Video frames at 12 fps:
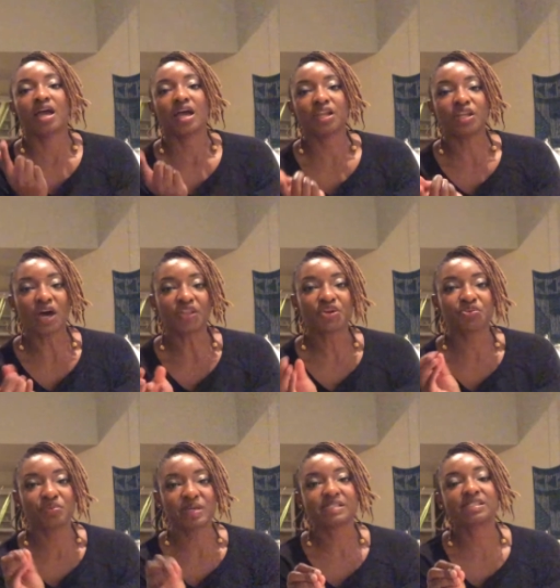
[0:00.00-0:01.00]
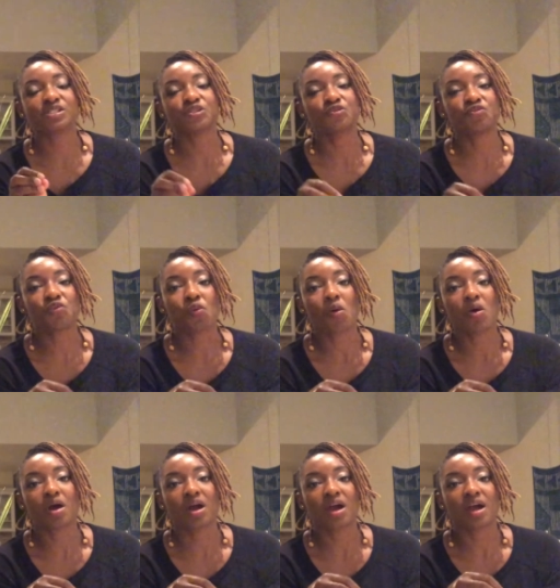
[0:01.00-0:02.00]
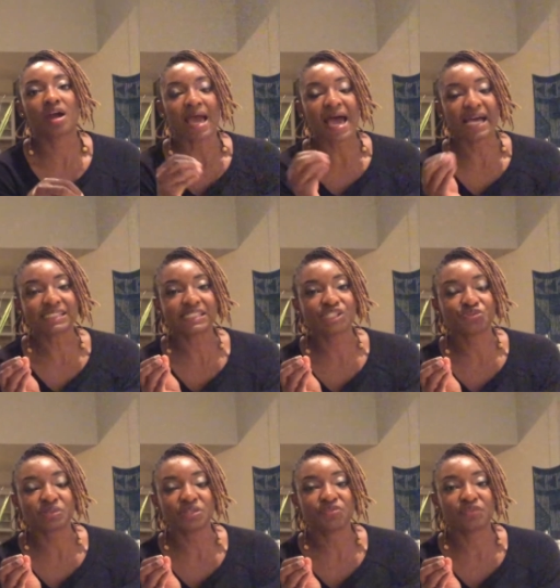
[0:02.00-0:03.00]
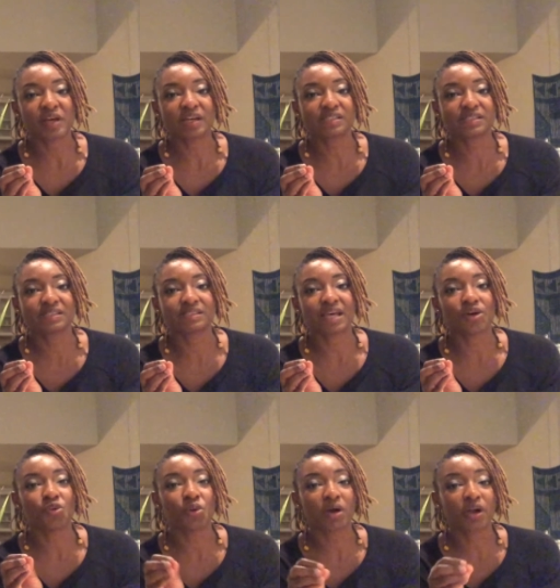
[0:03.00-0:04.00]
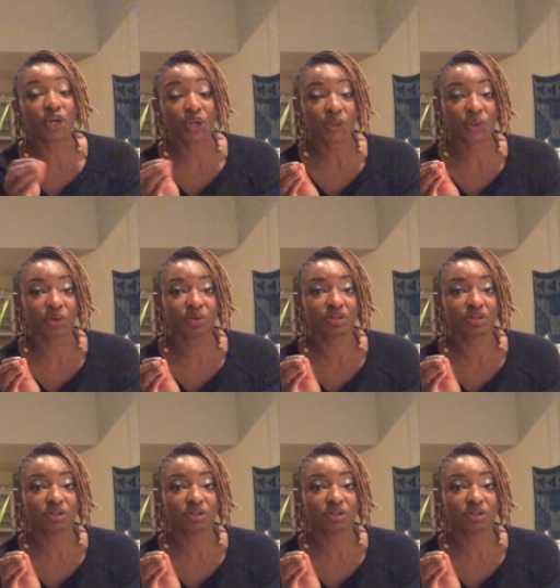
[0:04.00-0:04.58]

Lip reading: Another reason for acid reflux or GERD